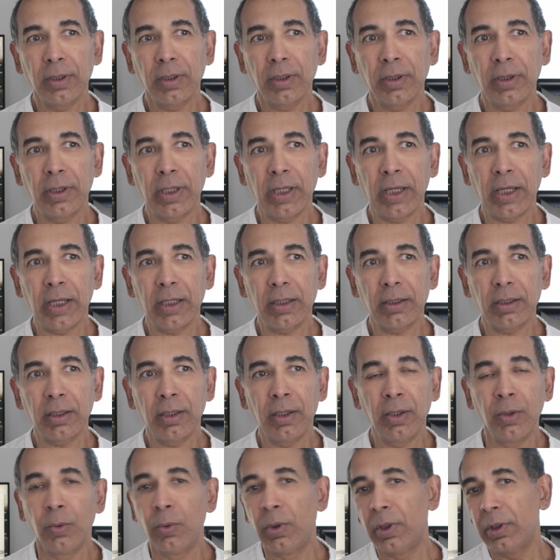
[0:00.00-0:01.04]
that
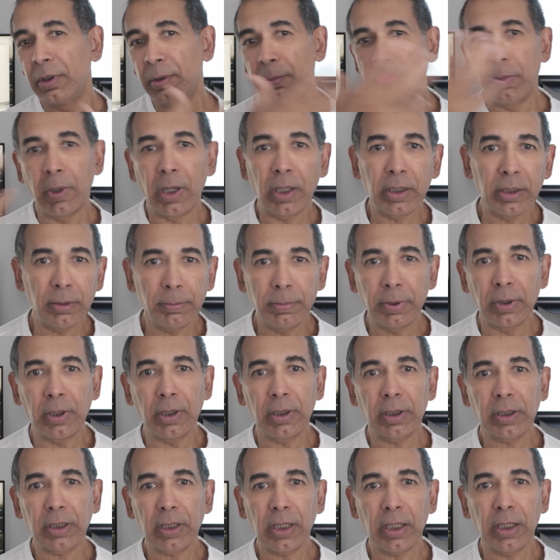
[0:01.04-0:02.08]
no other body
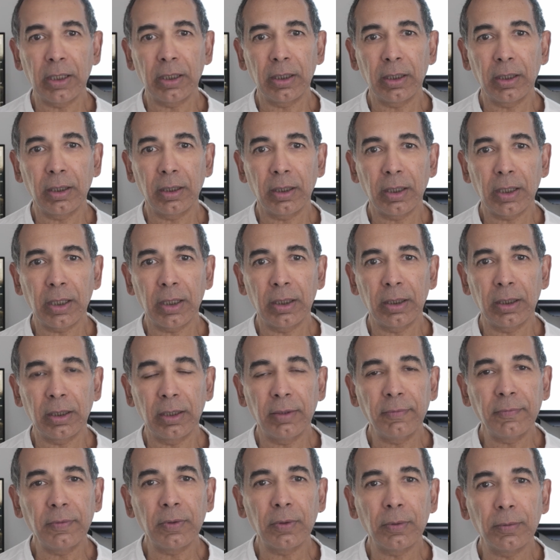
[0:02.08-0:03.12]
part can
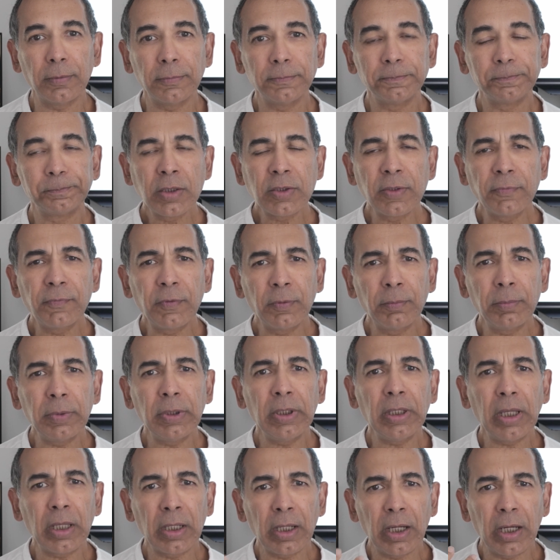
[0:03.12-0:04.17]
give you. So for
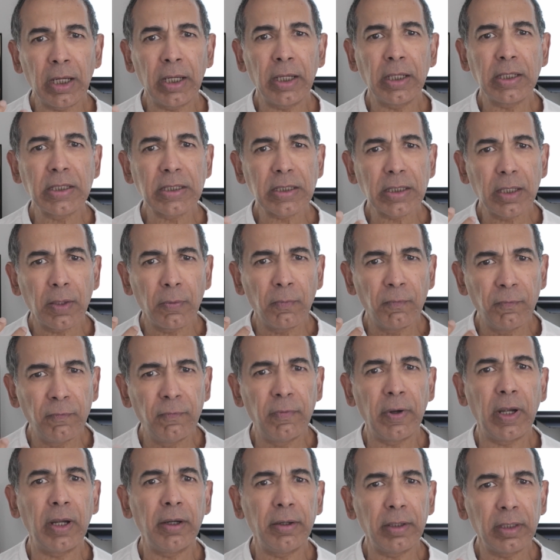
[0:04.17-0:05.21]
me, an eye is
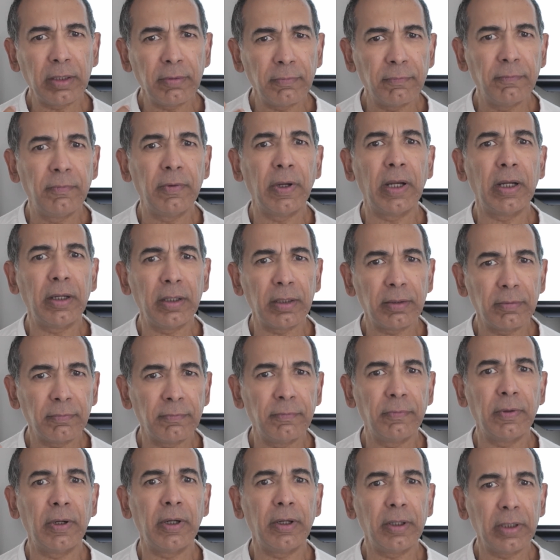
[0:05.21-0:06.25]
very, very,
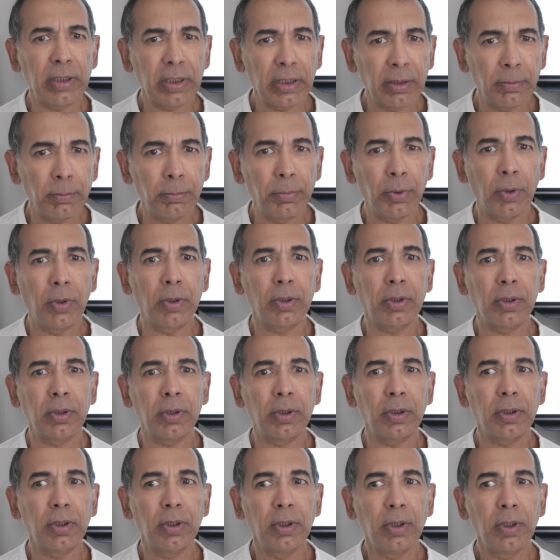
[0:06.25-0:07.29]
very
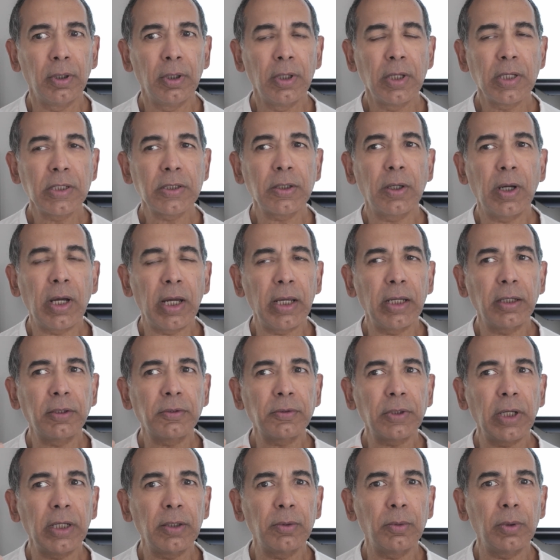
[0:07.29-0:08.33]
important. So I
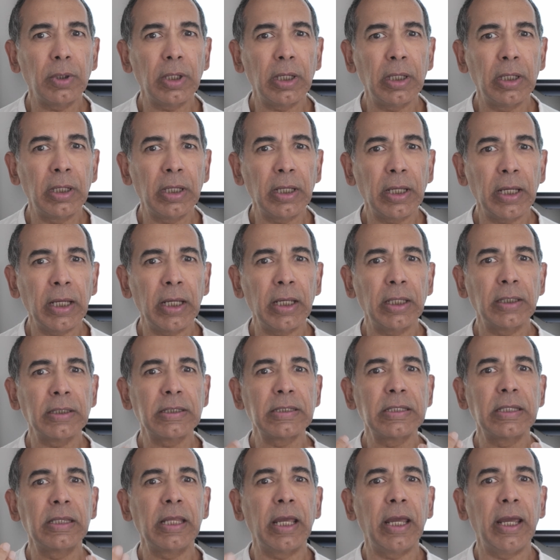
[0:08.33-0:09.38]
try to
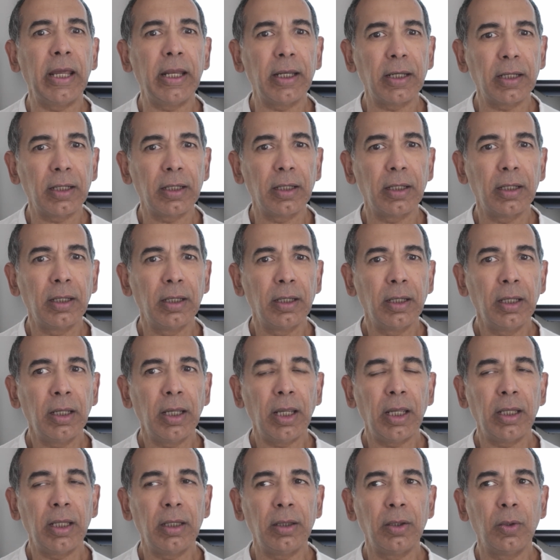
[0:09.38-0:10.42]
enhance that.
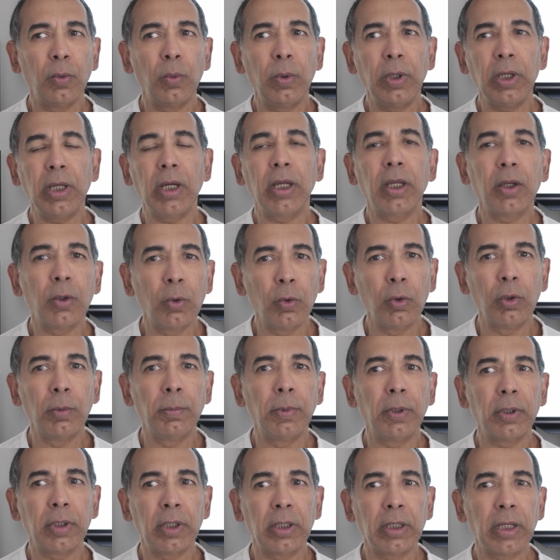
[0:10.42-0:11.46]
And the way I go
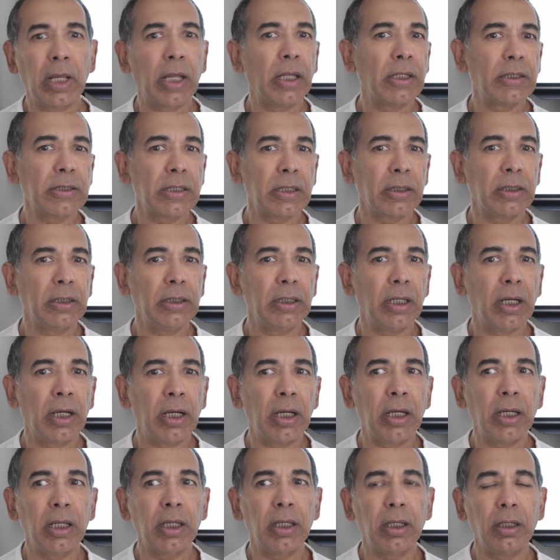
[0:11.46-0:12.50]
about enhancing the eye